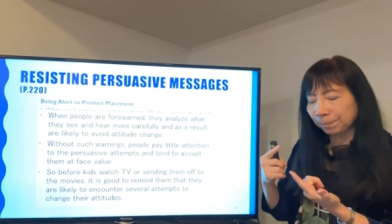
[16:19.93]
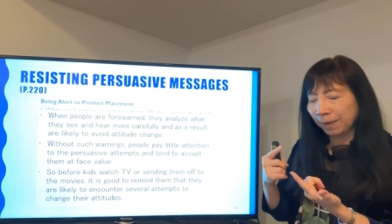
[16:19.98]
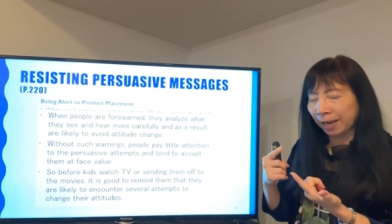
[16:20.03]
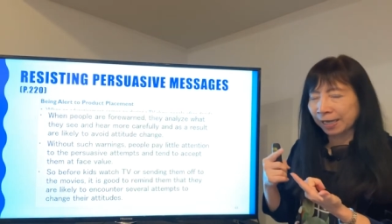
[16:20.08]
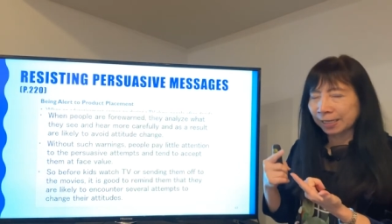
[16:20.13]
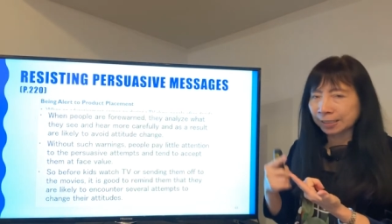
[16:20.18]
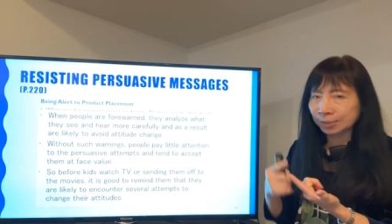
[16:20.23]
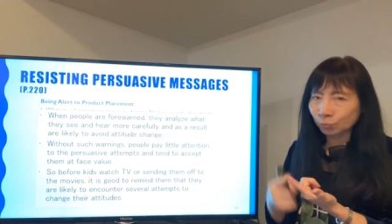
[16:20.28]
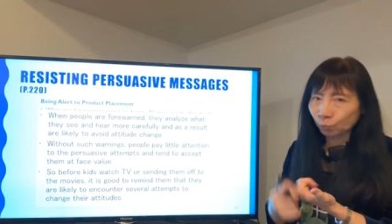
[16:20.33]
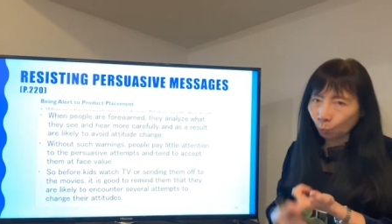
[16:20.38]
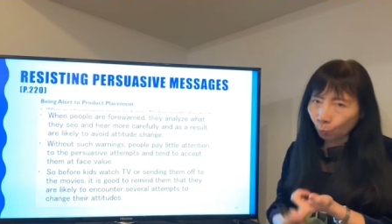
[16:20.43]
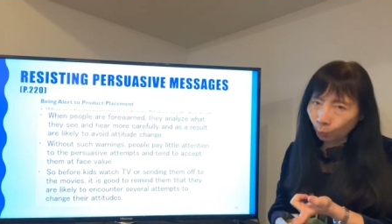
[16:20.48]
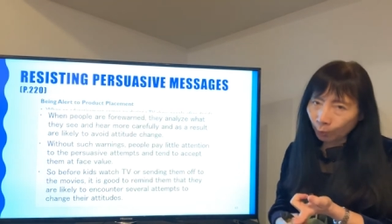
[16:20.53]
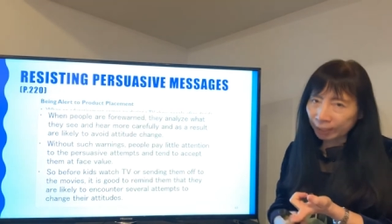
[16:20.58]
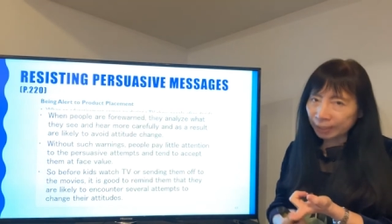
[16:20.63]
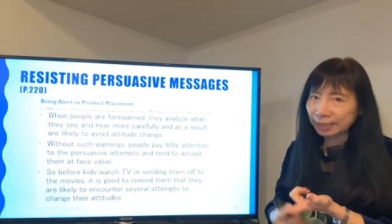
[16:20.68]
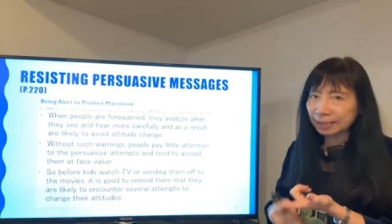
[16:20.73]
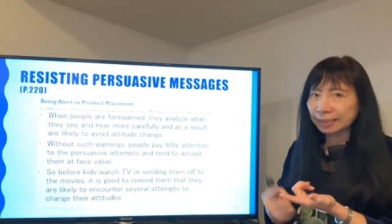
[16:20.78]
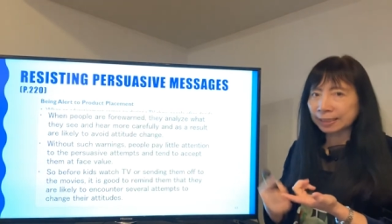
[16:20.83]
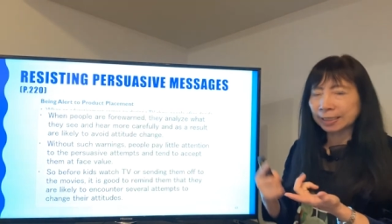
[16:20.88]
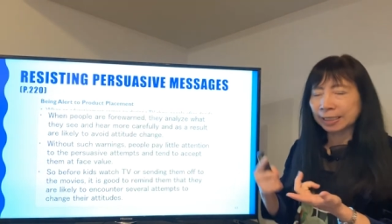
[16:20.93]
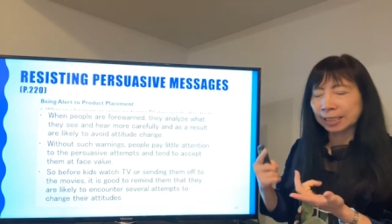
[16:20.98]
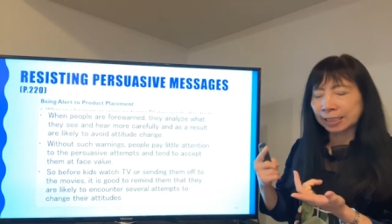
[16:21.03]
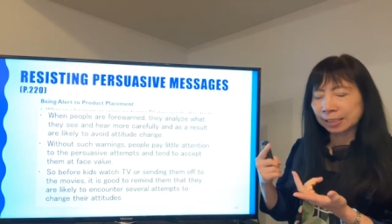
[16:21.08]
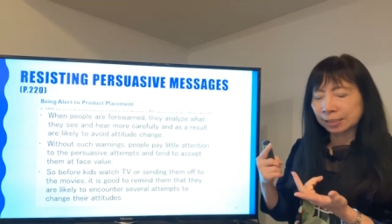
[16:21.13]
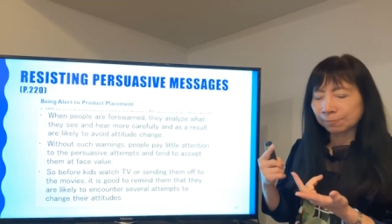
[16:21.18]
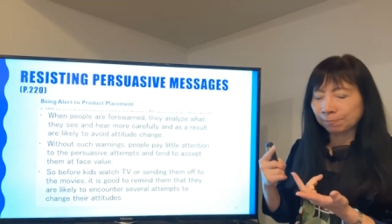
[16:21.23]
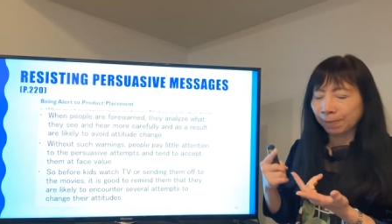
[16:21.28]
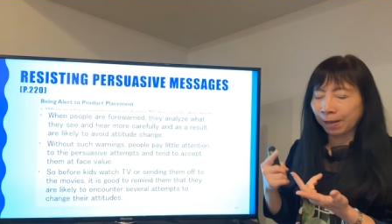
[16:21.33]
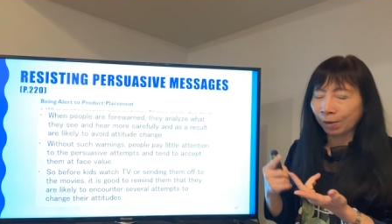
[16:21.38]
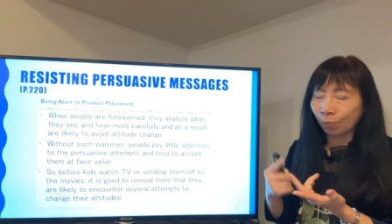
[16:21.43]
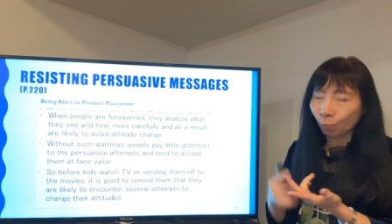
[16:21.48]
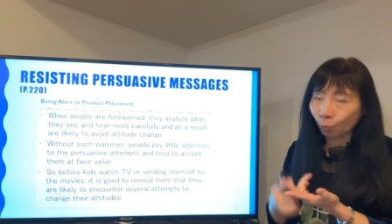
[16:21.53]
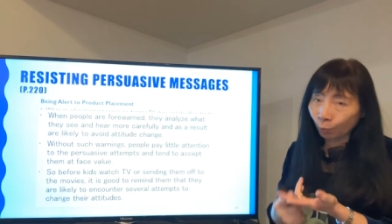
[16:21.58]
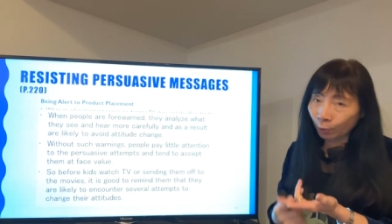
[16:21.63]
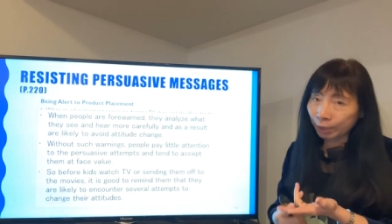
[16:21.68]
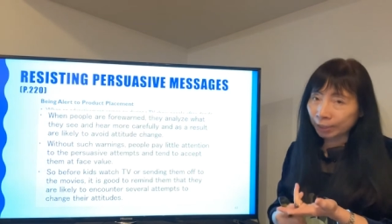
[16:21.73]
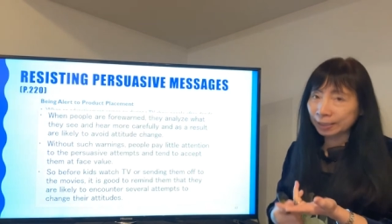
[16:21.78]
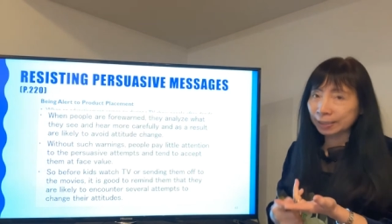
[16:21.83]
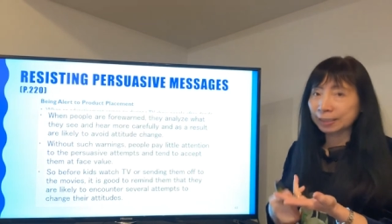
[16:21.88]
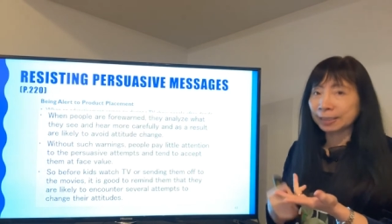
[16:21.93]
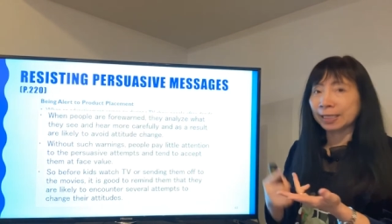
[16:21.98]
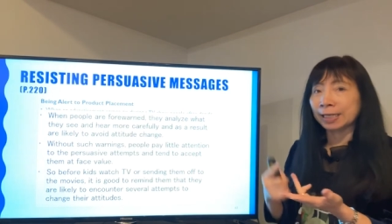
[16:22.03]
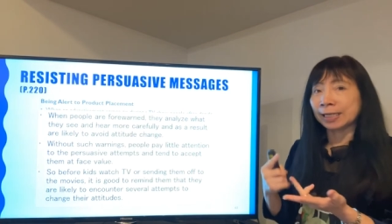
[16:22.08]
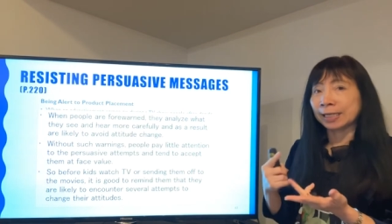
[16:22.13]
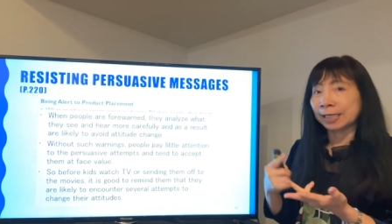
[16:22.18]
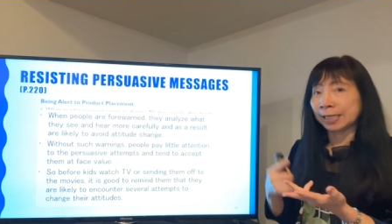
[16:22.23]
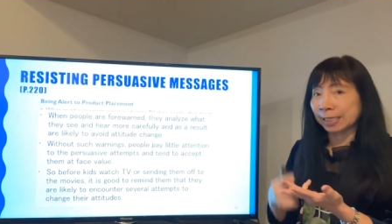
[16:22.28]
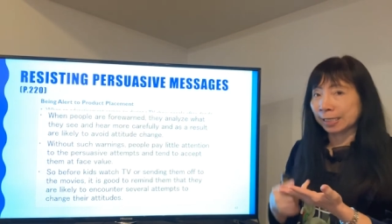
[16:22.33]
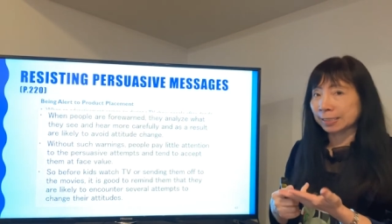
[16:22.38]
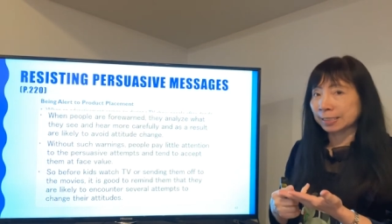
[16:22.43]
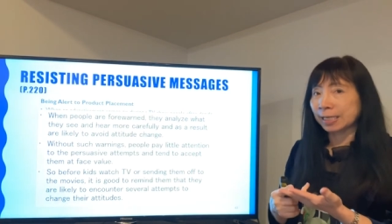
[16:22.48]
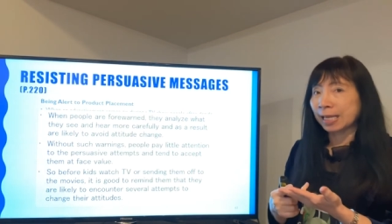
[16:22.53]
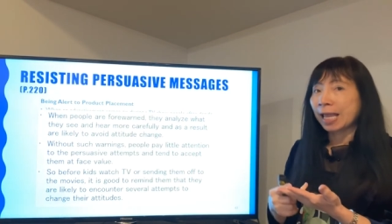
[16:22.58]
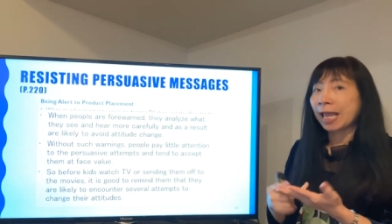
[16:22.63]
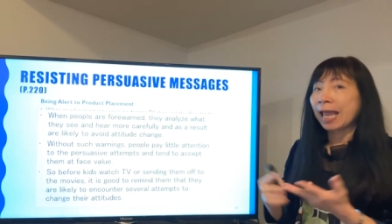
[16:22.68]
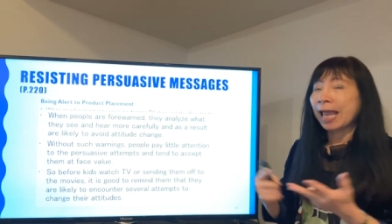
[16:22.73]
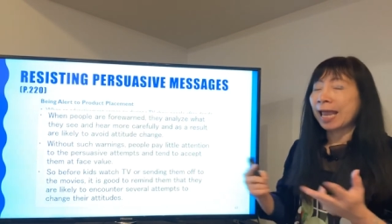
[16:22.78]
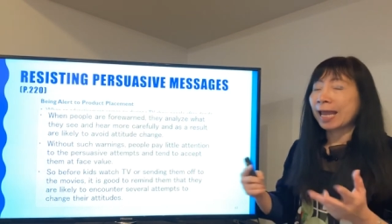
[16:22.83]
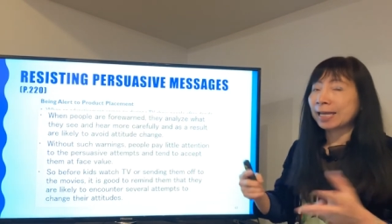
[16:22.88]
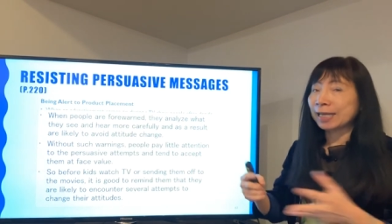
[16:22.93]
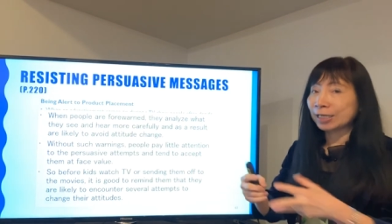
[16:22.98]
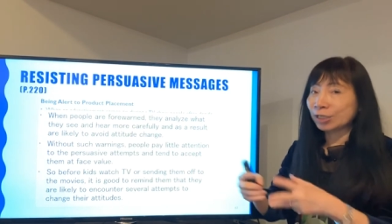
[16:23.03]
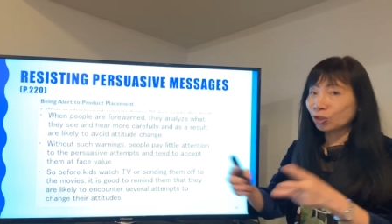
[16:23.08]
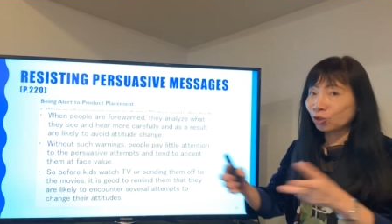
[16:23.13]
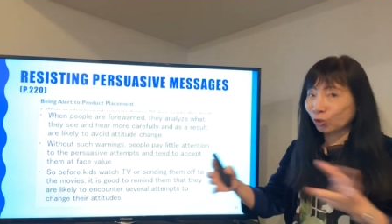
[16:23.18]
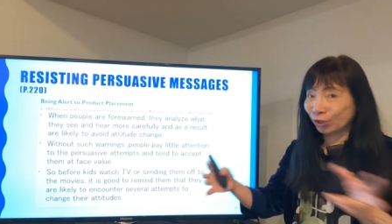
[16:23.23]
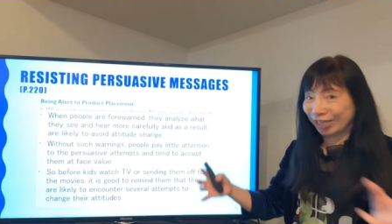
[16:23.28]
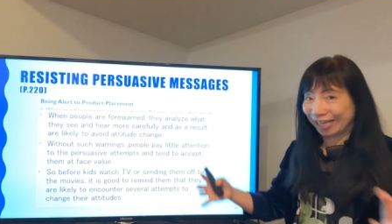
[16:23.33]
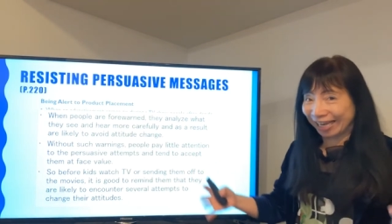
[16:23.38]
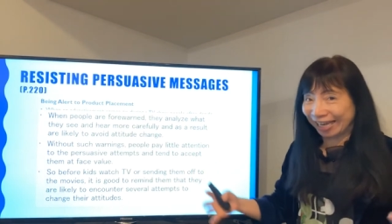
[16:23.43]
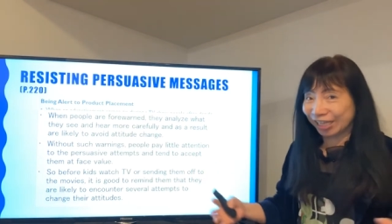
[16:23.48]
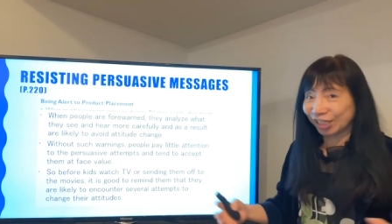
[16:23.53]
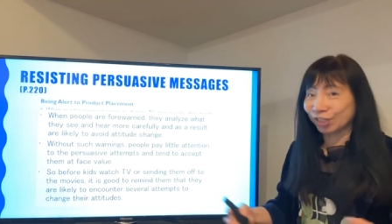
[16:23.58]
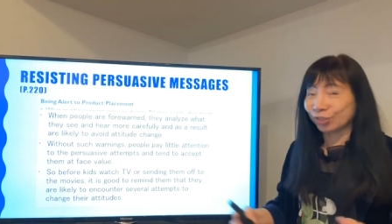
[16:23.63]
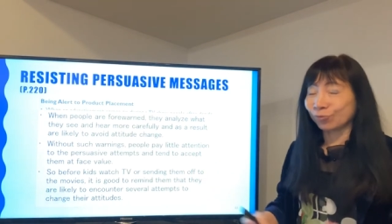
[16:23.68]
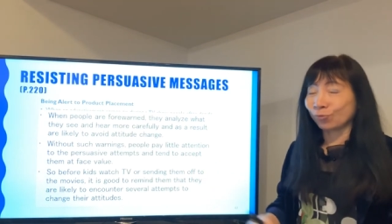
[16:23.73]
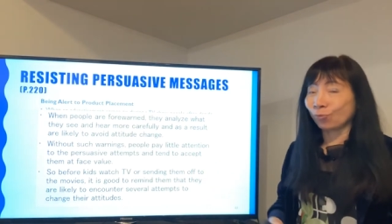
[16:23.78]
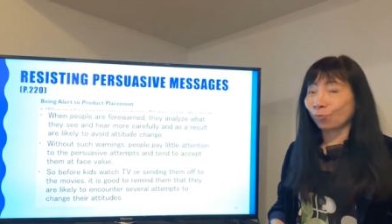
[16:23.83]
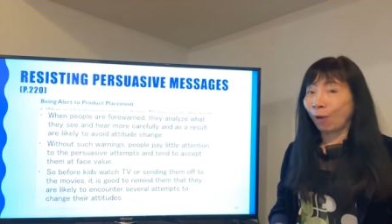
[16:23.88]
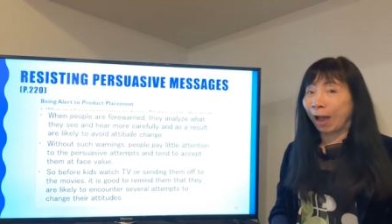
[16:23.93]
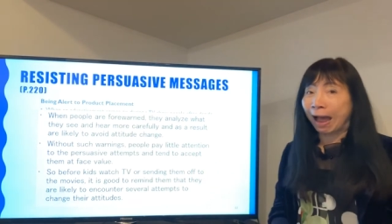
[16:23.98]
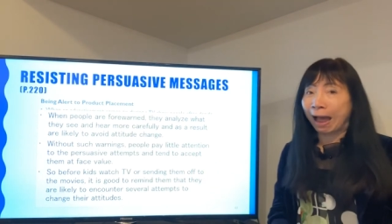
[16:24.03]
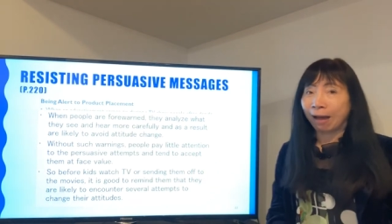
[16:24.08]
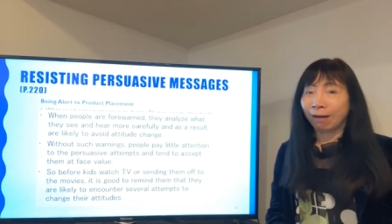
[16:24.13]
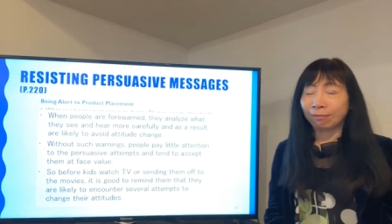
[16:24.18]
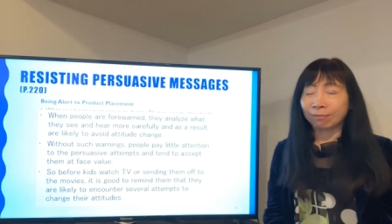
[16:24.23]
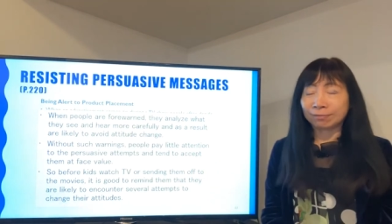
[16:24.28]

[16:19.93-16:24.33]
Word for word: buy this warranty, and this buy warranty and this. And then together, wow,